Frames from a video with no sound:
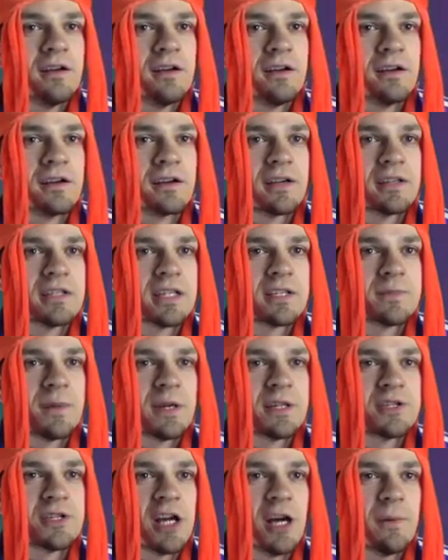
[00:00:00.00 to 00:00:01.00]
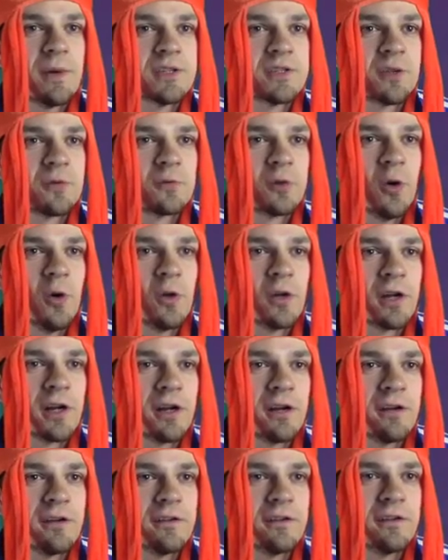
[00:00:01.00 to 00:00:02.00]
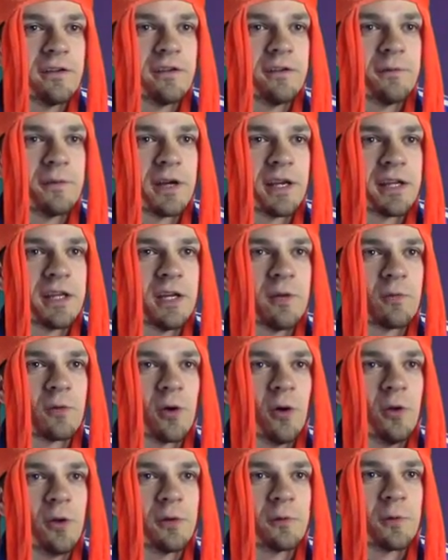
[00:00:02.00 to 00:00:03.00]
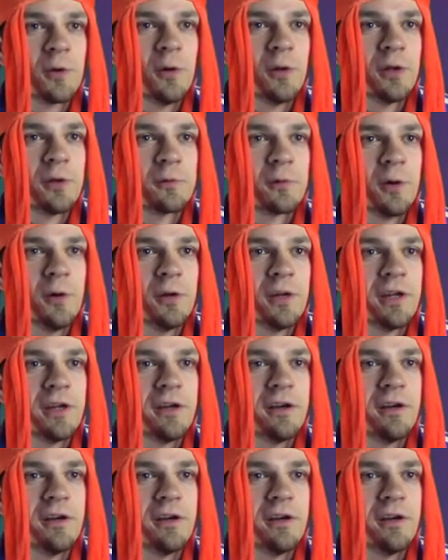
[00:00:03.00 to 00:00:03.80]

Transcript: Because that's my job as the roller. We got to keep rolling, rolling, rolling.